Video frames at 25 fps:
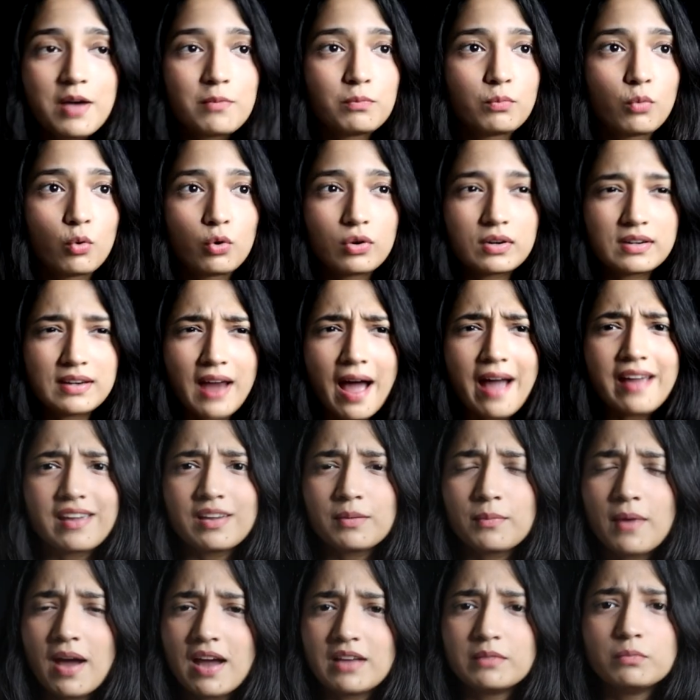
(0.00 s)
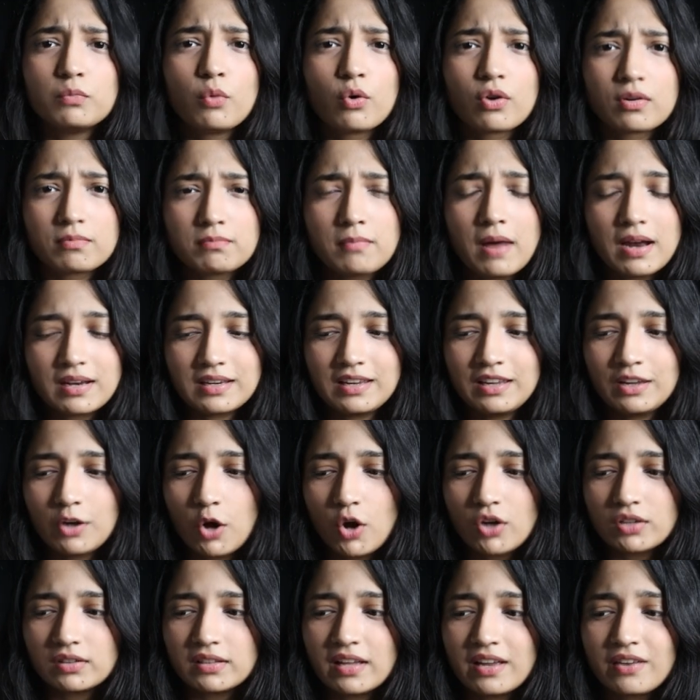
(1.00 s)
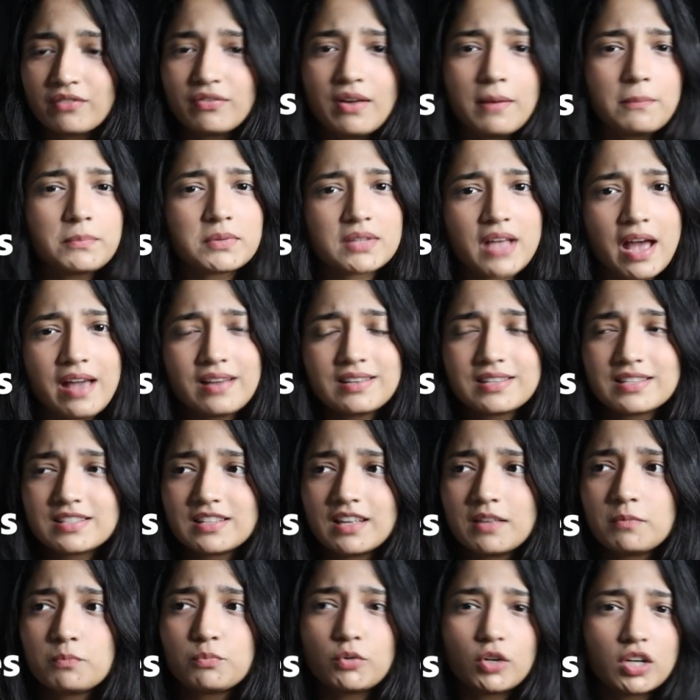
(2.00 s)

more time and more money on their websites and